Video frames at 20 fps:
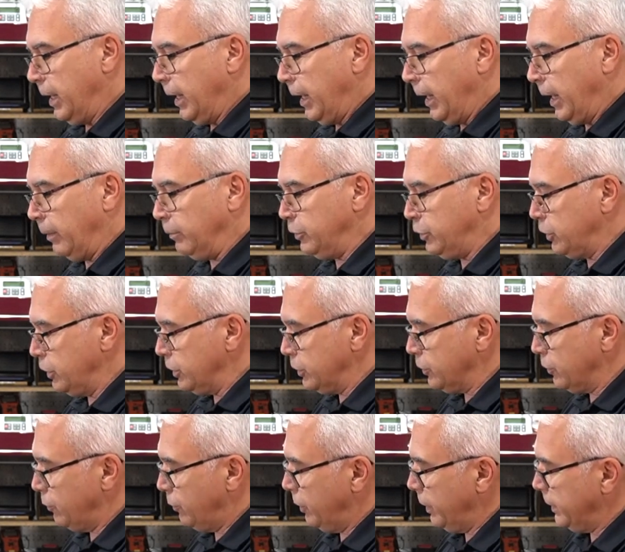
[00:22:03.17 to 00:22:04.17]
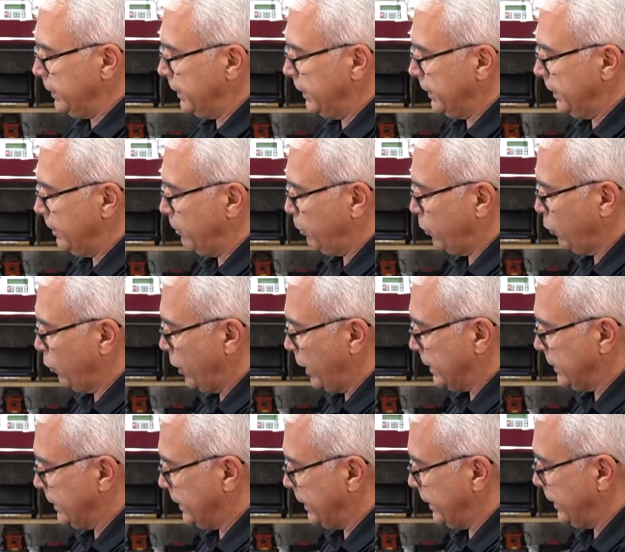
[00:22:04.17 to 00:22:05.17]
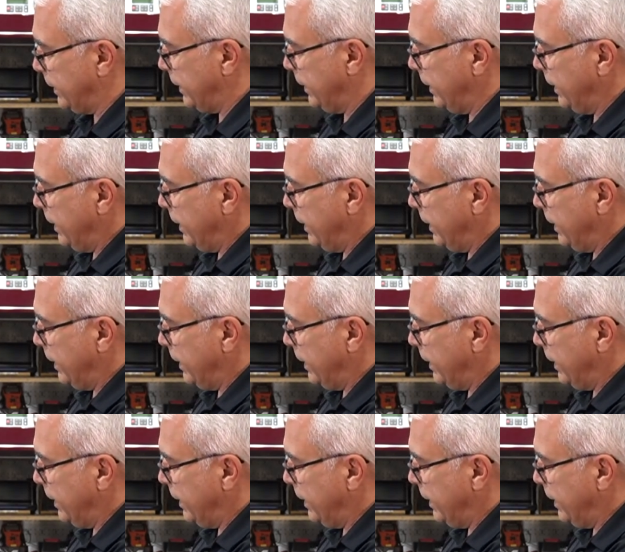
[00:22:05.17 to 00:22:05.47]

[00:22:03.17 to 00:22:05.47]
and I'm just going to depress it.